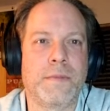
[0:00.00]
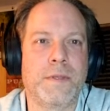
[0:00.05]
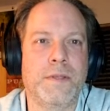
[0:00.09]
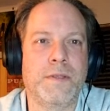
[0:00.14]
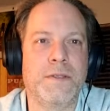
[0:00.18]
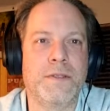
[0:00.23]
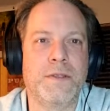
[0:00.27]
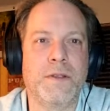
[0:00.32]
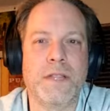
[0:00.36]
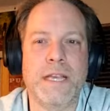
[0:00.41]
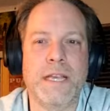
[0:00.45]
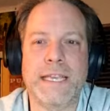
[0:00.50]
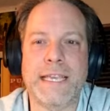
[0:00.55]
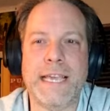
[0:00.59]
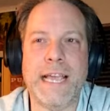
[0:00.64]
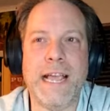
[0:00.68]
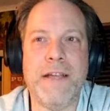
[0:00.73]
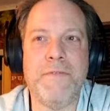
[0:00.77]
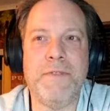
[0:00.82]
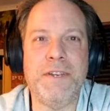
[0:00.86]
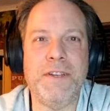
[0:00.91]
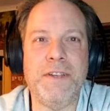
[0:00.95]
So like
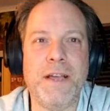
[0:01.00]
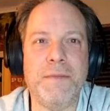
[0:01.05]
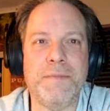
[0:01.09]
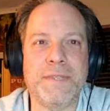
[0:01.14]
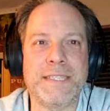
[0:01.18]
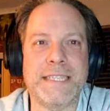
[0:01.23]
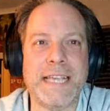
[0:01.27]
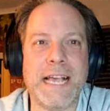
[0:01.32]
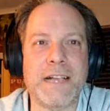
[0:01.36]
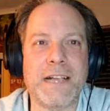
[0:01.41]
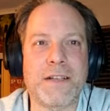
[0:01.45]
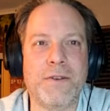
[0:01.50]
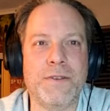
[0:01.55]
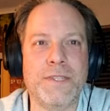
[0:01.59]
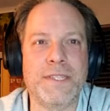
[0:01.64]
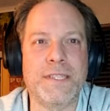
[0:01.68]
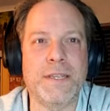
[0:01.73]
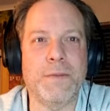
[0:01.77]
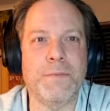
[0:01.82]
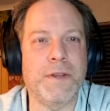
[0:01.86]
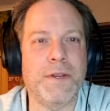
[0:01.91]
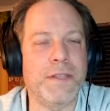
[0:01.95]
every time Zach goes
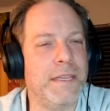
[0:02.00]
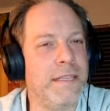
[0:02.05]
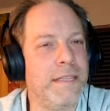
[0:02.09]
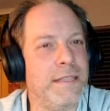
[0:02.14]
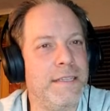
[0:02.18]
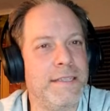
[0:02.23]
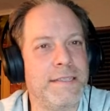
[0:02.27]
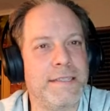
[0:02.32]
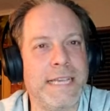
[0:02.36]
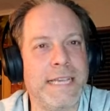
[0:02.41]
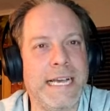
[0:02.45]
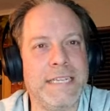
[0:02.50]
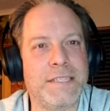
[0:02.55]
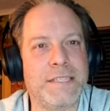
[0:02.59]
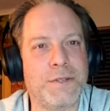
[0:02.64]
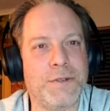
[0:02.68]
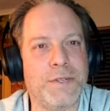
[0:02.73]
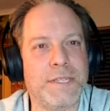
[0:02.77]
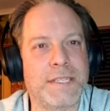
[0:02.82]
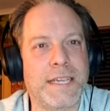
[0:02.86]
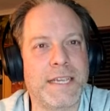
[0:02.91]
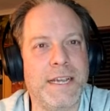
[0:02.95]
somewhere, then this
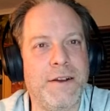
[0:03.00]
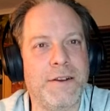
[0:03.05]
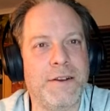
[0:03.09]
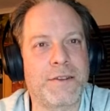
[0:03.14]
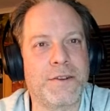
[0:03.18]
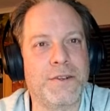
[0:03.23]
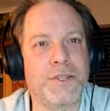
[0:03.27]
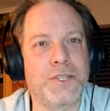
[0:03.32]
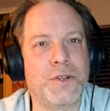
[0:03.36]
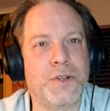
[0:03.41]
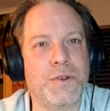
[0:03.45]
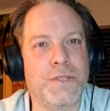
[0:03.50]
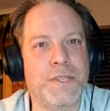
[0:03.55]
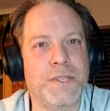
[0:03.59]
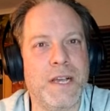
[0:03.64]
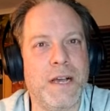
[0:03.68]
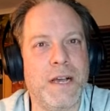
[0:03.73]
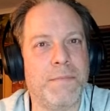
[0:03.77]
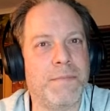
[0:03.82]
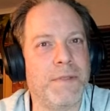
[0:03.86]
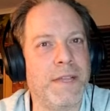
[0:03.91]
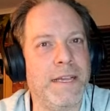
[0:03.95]
Lazarus character shows
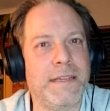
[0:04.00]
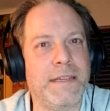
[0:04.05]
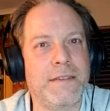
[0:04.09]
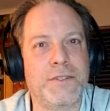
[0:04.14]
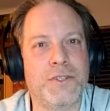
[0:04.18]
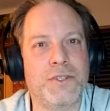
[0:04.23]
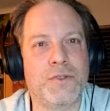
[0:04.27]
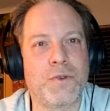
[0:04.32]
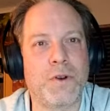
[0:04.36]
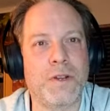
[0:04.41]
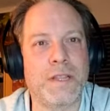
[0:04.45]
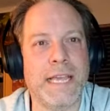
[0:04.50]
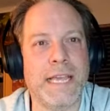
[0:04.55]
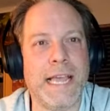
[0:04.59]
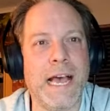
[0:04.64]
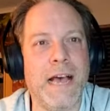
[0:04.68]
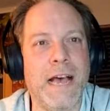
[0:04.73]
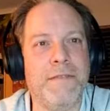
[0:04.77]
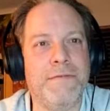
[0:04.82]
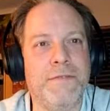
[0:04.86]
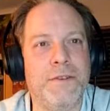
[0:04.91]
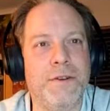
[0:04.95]
up like shortly
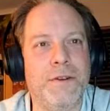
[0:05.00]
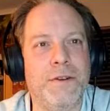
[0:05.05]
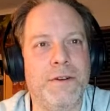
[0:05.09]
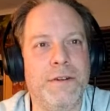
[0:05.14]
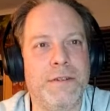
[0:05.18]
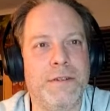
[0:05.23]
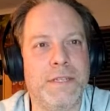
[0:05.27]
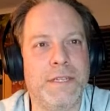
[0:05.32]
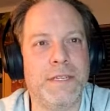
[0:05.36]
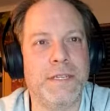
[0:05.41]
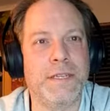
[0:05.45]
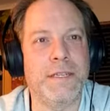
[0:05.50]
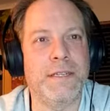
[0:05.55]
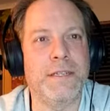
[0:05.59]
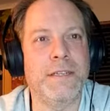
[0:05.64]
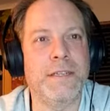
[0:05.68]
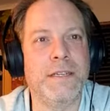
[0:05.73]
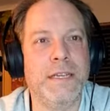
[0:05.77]
after to